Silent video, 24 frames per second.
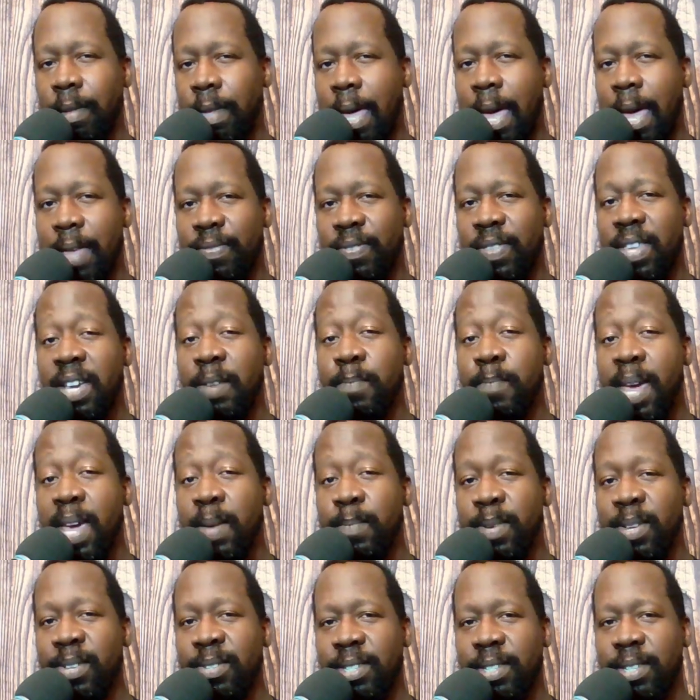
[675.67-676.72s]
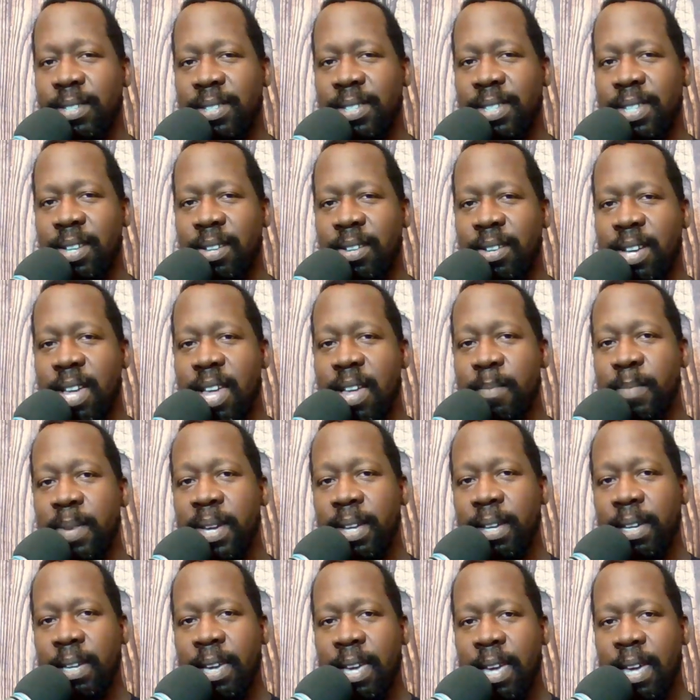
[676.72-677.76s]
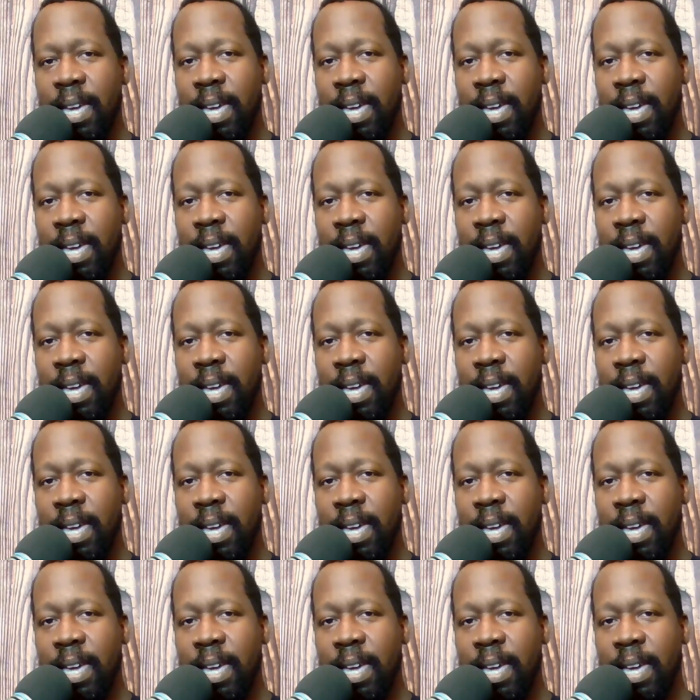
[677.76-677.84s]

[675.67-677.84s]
I think Mabel's is still coming,